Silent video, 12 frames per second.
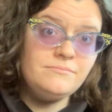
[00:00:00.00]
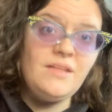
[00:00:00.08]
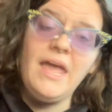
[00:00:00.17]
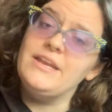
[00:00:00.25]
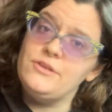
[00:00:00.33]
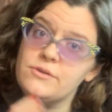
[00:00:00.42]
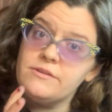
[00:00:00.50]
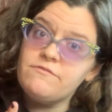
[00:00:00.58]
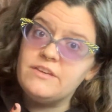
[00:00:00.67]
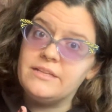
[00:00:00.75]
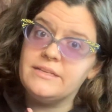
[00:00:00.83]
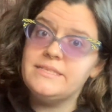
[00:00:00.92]
and you can
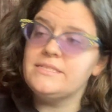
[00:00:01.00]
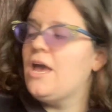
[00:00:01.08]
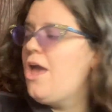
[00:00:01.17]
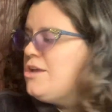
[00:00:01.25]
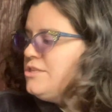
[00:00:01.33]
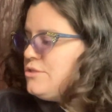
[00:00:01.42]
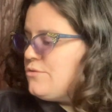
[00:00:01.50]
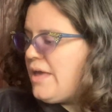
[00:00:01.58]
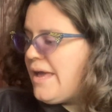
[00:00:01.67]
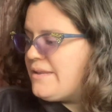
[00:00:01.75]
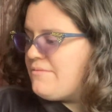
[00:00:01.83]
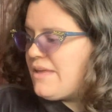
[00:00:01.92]
feel it. So
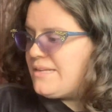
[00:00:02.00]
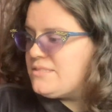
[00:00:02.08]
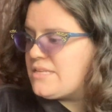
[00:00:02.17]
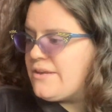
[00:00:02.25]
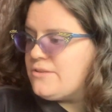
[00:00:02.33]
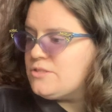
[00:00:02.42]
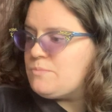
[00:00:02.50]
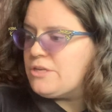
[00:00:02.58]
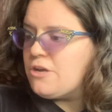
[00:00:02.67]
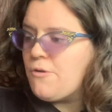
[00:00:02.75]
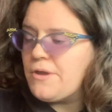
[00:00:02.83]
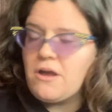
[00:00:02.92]
that cycle's been
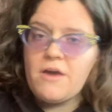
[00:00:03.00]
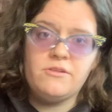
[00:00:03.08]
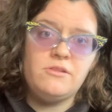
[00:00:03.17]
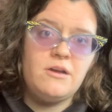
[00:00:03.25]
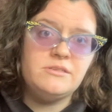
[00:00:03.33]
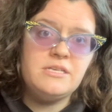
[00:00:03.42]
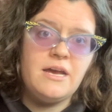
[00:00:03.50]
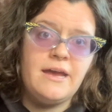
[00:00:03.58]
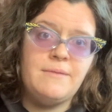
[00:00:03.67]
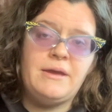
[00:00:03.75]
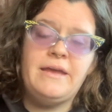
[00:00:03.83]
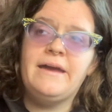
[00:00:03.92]
going on a long
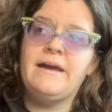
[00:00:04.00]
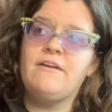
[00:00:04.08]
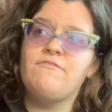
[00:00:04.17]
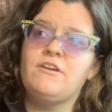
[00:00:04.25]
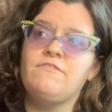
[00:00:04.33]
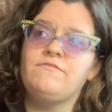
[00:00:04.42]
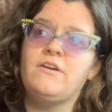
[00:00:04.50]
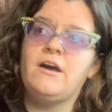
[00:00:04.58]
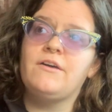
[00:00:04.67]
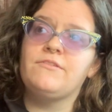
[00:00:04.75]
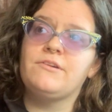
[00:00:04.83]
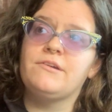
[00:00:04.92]
time. I have a
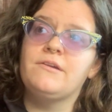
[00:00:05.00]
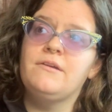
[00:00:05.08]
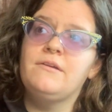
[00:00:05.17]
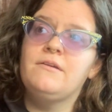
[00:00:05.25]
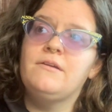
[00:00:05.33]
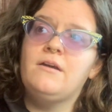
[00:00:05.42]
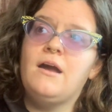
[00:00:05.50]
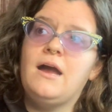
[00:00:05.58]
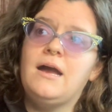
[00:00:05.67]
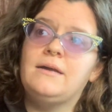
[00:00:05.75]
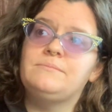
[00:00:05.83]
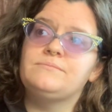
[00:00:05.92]
father
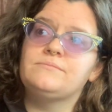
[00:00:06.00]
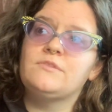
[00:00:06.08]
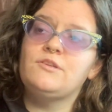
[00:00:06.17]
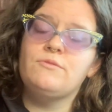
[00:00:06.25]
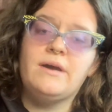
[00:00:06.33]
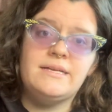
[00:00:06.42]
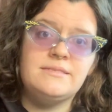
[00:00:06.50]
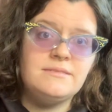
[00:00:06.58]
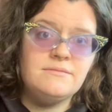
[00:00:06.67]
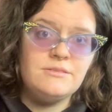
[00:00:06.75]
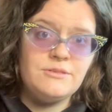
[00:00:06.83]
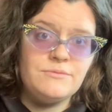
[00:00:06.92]
who
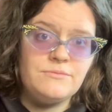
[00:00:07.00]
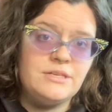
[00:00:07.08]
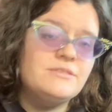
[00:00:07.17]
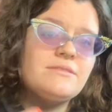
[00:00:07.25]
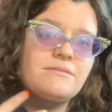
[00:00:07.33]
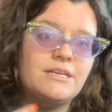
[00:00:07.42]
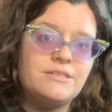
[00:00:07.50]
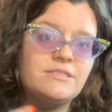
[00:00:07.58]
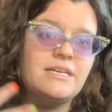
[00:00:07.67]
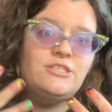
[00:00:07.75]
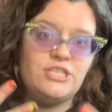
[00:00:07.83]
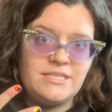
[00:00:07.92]
has, there's
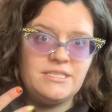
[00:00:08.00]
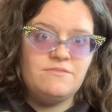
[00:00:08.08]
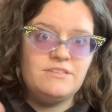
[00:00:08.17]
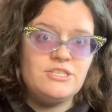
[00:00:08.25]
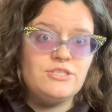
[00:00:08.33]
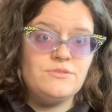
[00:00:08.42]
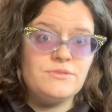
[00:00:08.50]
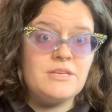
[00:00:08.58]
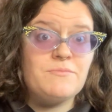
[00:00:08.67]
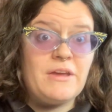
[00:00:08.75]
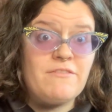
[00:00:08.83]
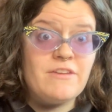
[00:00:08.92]
digestive issues
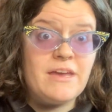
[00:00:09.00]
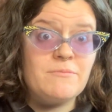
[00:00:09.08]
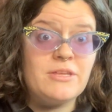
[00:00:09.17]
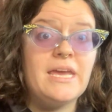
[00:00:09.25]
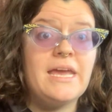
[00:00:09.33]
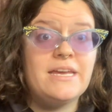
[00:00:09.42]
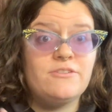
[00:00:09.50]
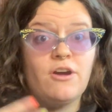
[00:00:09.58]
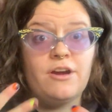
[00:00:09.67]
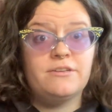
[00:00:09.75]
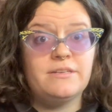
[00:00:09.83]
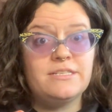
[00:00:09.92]
in my family and
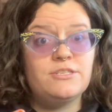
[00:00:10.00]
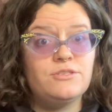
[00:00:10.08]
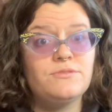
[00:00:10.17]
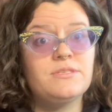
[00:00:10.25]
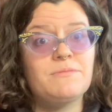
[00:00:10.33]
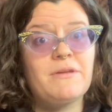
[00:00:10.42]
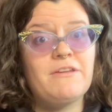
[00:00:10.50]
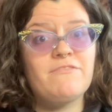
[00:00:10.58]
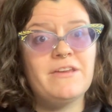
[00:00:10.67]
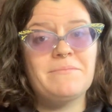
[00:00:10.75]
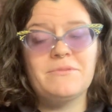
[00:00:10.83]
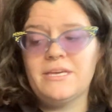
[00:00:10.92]
heart issues in my
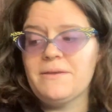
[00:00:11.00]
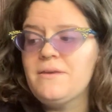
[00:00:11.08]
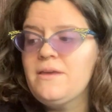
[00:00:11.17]
family.